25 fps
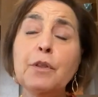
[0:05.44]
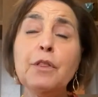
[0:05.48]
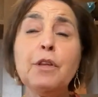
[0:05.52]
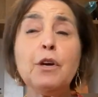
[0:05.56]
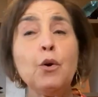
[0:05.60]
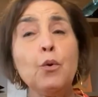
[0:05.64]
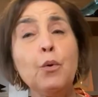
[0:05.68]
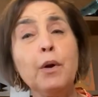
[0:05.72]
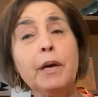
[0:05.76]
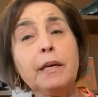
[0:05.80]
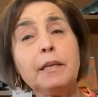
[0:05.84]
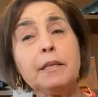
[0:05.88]
with a
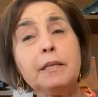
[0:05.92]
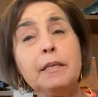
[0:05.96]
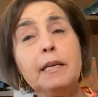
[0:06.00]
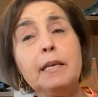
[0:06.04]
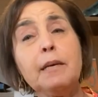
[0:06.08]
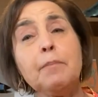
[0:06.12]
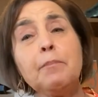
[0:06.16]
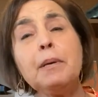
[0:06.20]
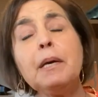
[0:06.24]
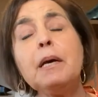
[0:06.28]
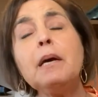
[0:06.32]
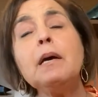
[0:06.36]
quick
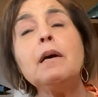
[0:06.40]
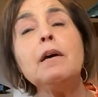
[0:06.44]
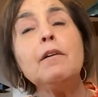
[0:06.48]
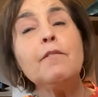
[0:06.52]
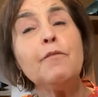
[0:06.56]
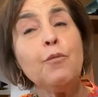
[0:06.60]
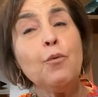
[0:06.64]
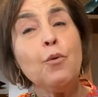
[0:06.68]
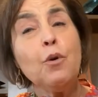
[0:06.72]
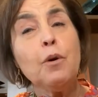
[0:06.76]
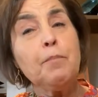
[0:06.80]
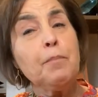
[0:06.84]
tip
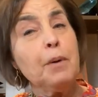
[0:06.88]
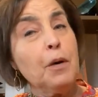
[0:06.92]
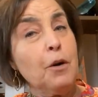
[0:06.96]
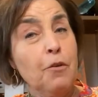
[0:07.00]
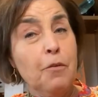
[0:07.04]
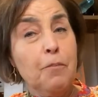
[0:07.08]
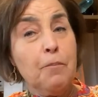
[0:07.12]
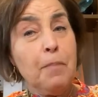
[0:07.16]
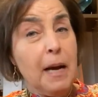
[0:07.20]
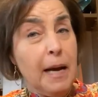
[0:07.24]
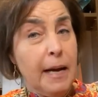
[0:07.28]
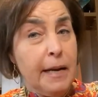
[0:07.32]
for
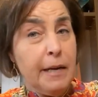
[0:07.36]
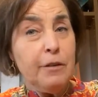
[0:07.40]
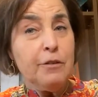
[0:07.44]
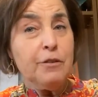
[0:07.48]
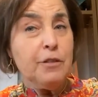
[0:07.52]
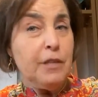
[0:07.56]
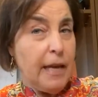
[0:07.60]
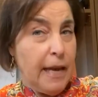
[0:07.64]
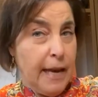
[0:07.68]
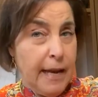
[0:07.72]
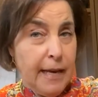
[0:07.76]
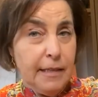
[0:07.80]
both
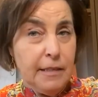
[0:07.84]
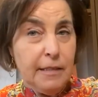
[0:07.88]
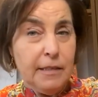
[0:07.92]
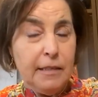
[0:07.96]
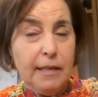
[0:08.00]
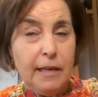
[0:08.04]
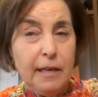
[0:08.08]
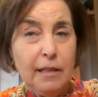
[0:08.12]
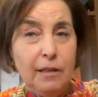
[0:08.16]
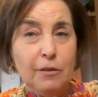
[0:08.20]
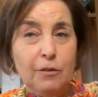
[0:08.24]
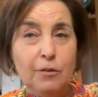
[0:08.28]
buyers and
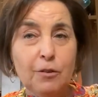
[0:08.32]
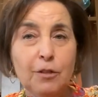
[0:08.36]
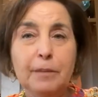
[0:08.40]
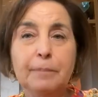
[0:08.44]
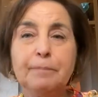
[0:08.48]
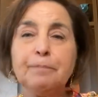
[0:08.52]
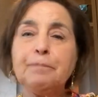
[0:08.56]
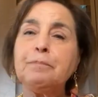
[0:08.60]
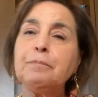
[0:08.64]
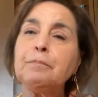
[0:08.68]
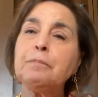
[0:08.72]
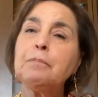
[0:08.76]
sellers.